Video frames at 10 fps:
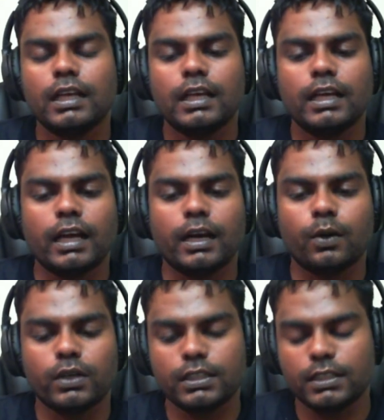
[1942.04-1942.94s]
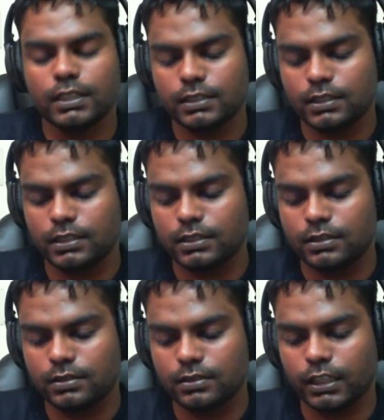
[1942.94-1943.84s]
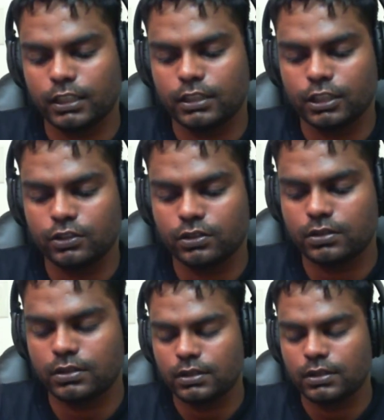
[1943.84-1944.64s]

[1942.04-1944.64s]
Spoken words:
What it is it's like there's